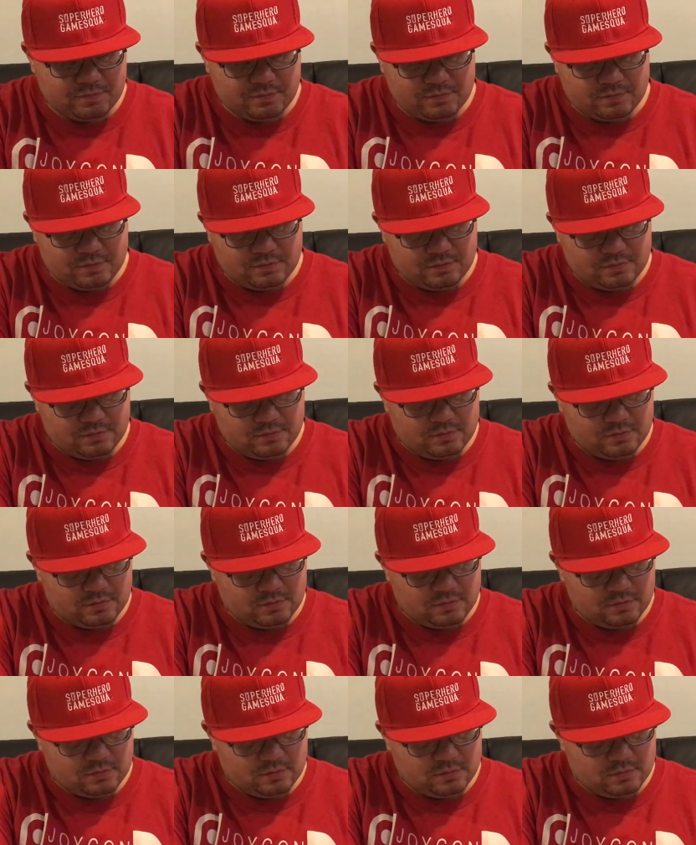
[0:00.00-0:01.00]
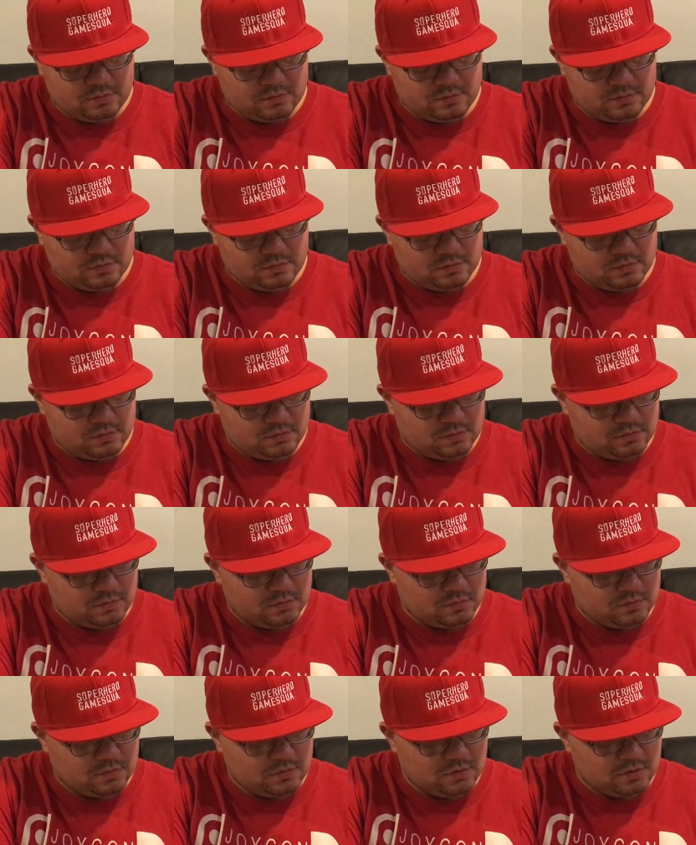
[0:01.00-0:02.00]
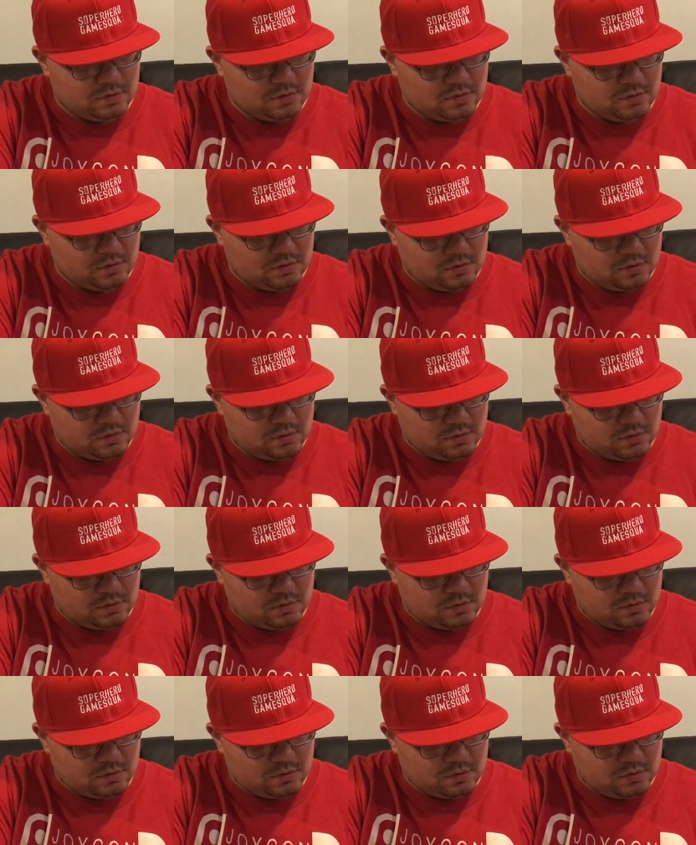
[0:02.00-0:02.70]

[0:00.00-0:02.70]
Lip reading: [no speech]